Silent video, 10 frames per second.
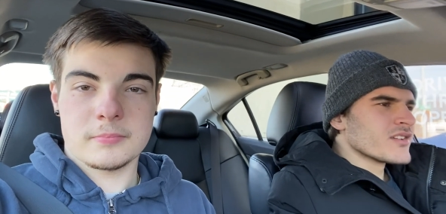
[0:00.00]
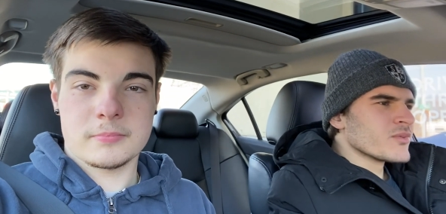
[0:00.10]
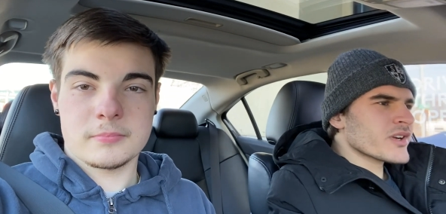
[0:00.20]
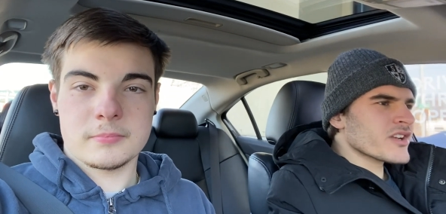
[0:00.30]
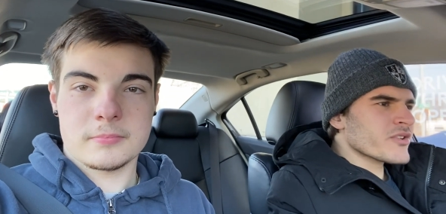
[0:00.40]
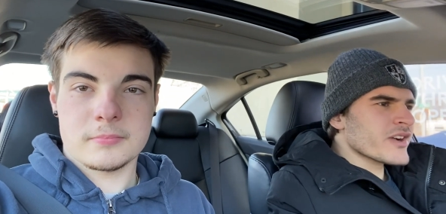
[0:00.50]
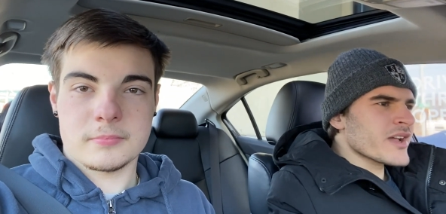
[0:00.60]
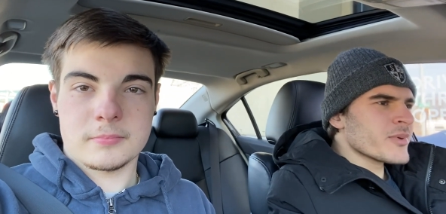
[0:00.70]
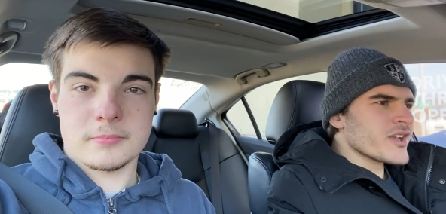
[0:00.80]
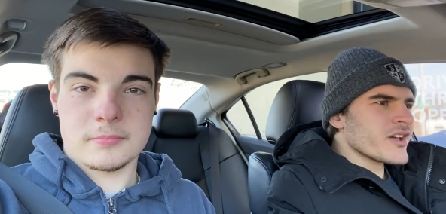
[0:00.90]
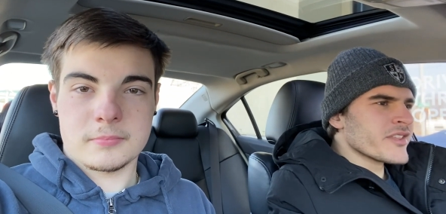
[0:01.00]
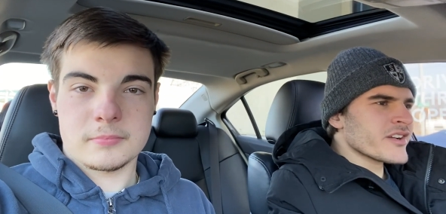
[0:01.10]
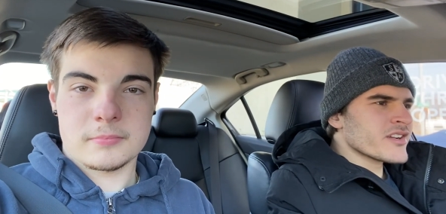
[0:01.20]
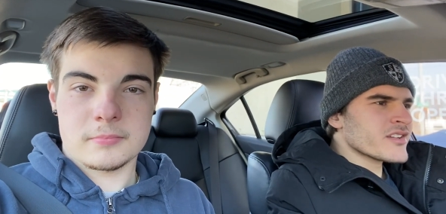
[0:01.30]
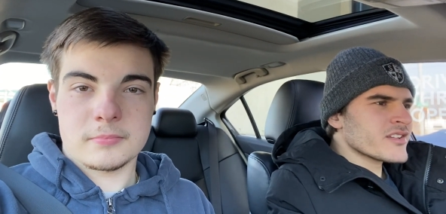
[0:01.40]
Speaker 1: We're gonna grab another
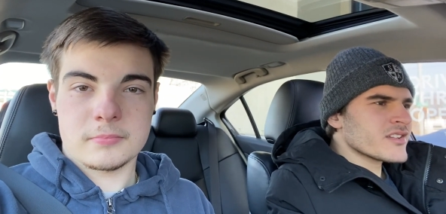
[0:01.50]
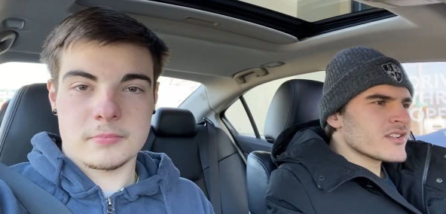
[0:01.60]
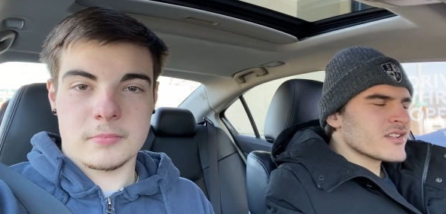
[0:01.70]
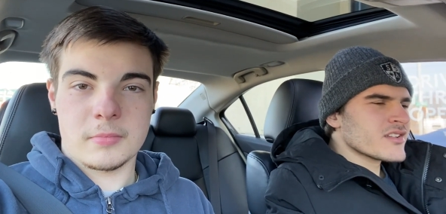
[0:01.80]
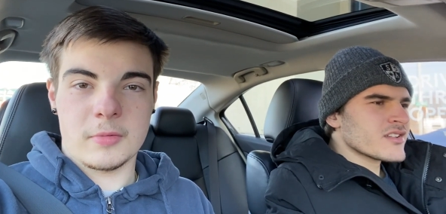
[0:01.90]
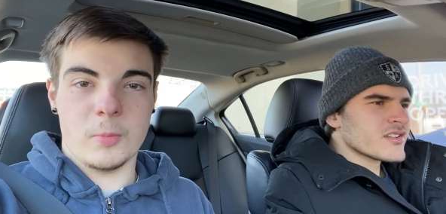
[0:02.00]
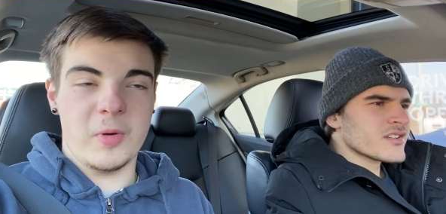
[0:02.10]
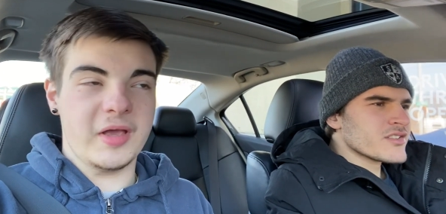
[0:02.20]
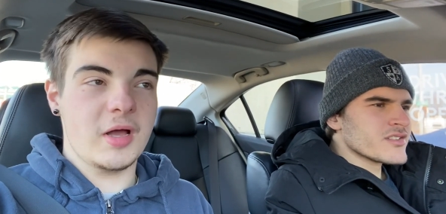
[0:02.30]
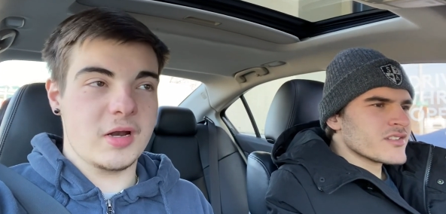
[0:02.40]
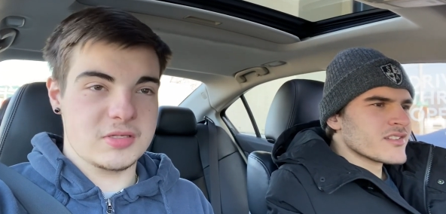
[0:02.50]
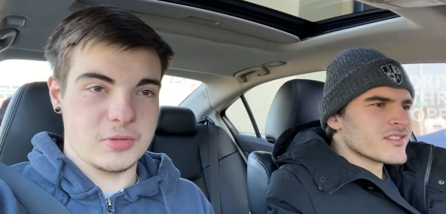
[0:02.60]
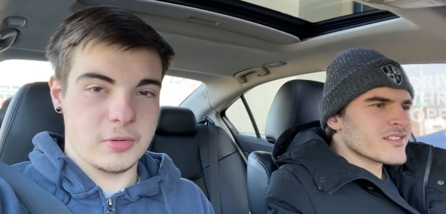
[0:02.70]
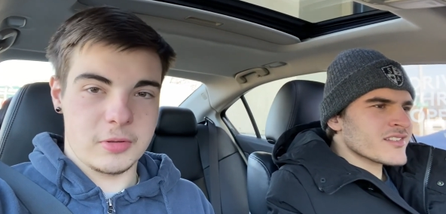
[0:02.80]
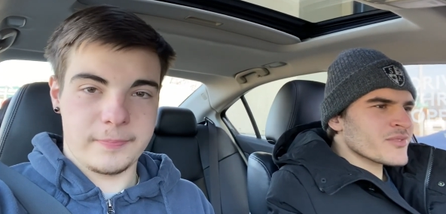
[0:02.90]
wing
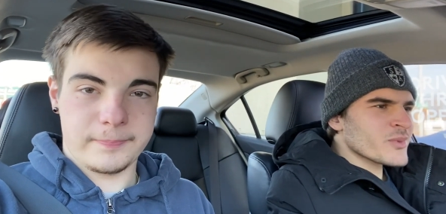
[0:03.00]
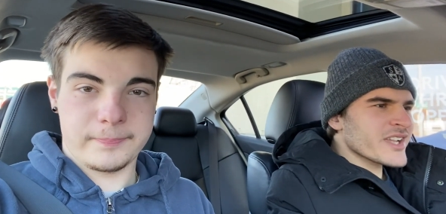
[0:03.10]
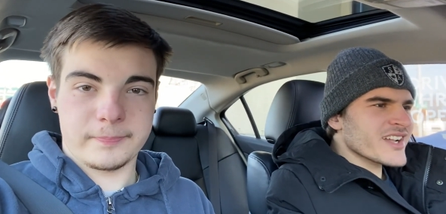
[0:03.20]
connoisseur. Wing